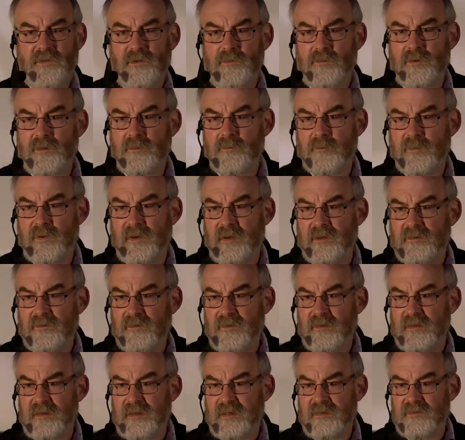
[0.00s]
you weren't part
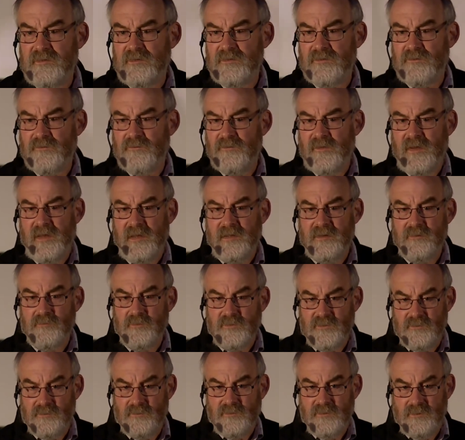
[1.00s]
of the latest fad,
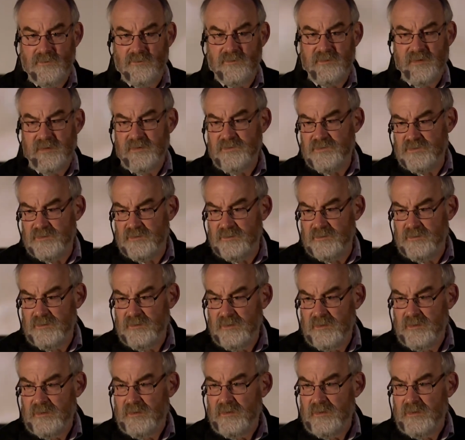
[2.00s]
which was called Agile.